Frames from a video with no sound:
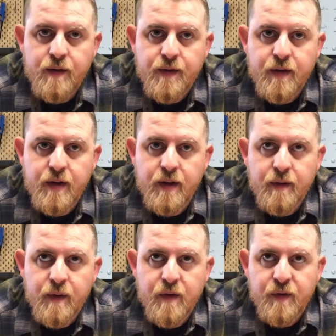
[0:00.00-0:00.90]

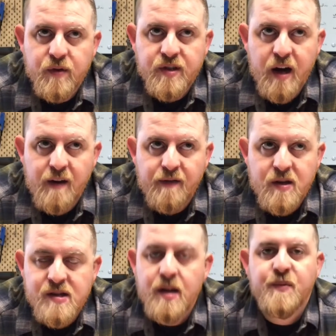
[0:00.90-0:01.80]
The first kind of
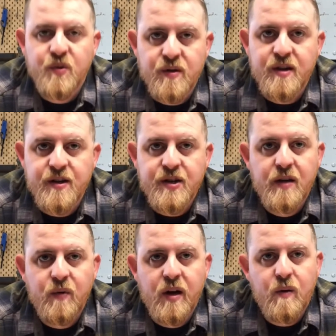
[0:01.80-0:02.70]
conceptualization of
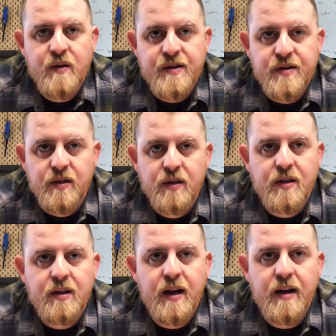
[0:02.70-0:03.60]
what I want this to look
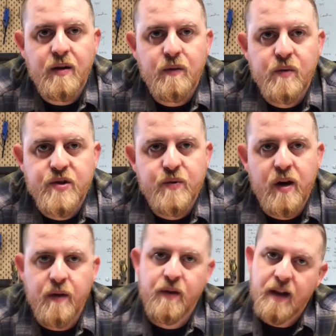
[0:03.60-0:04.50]
like we drew out in
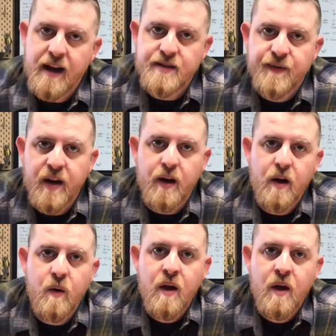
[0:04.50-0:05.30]
the last video,